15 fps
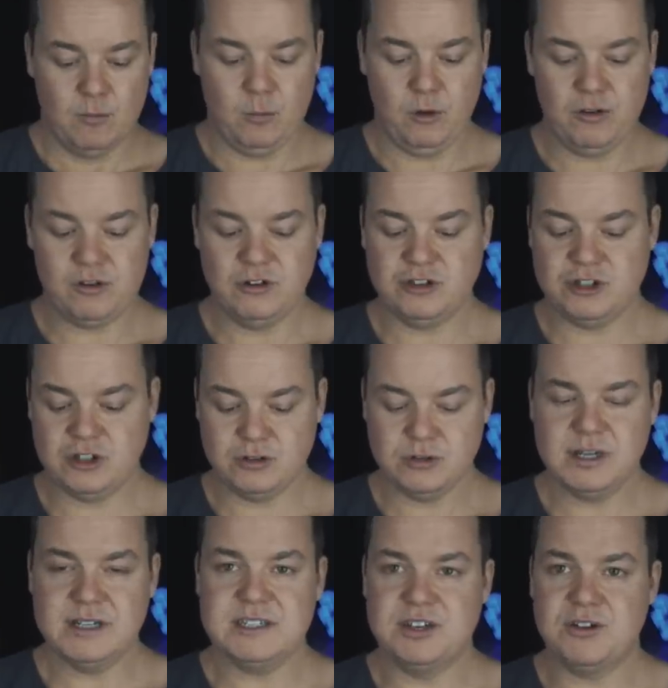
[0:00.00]
what you can
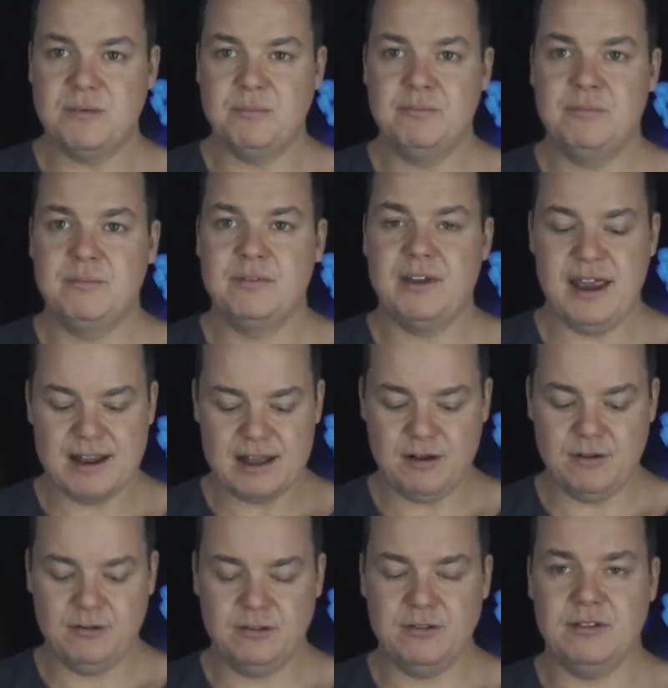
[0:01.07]
do is you can take
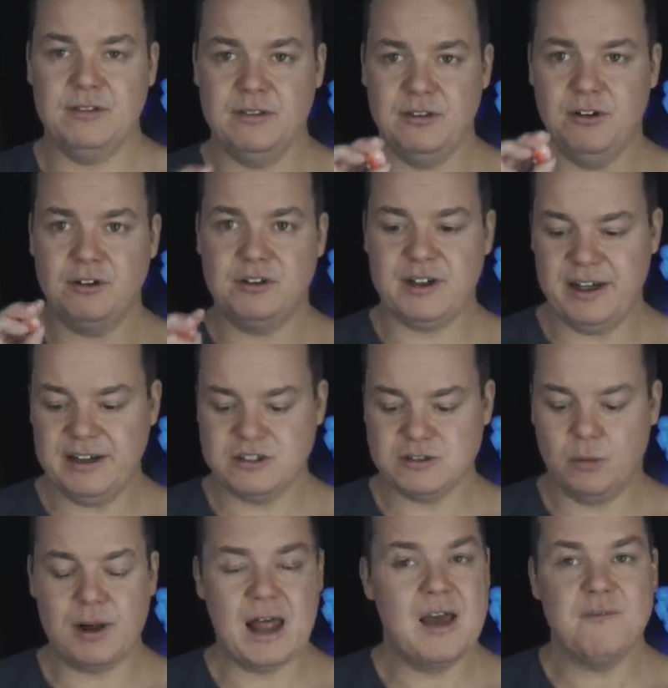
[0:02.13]
out your dice
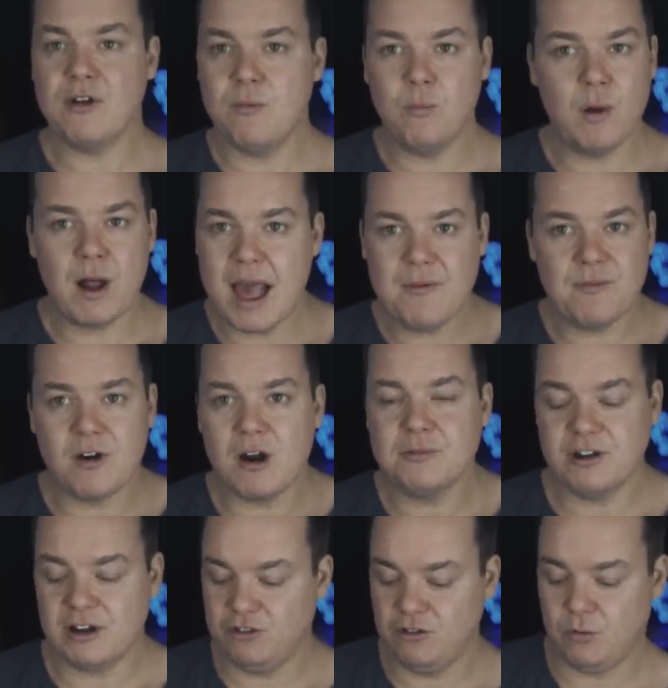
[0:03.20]
or whatever, whatever
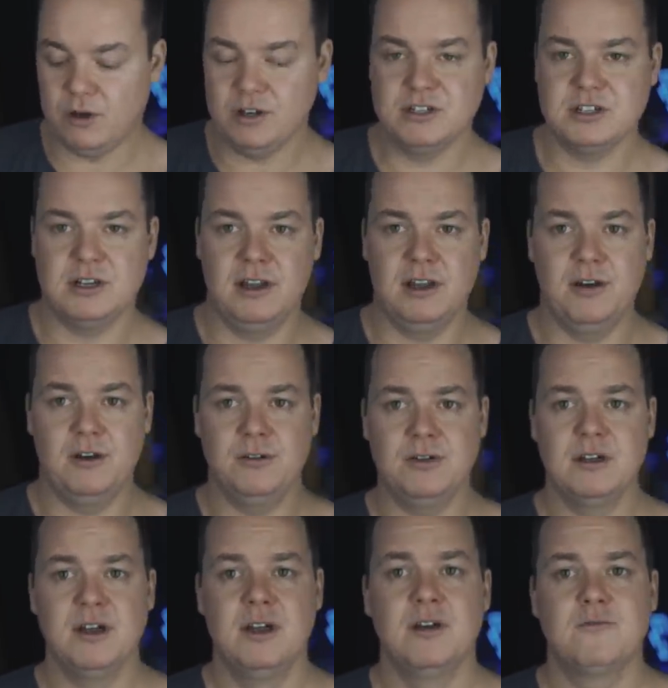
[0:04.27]
object you want to
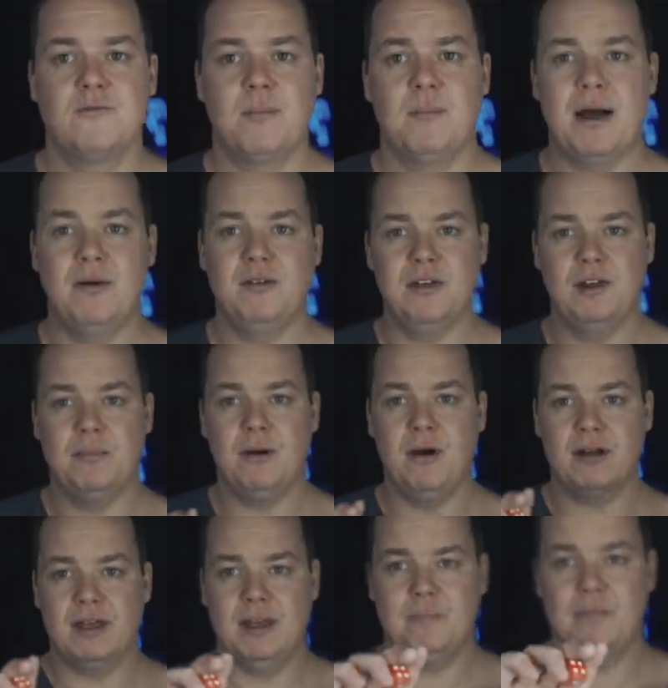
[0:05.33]
load from out of your
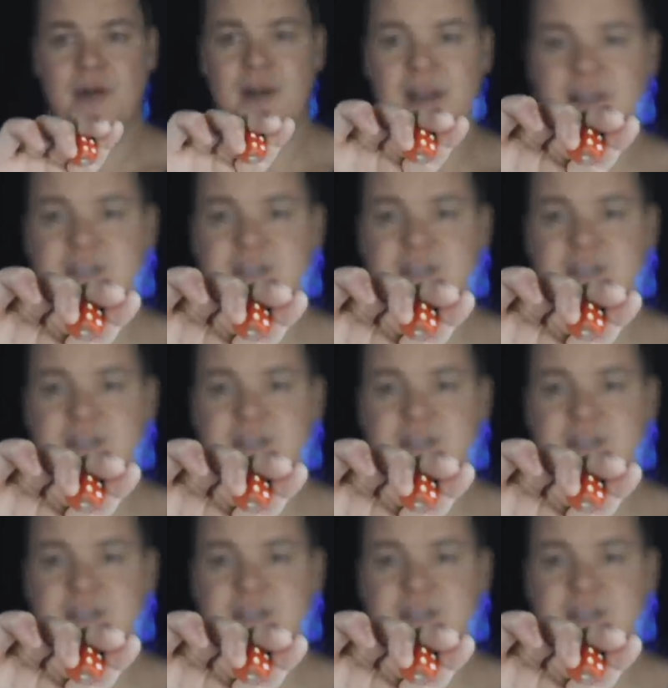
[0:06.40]
pocket, put it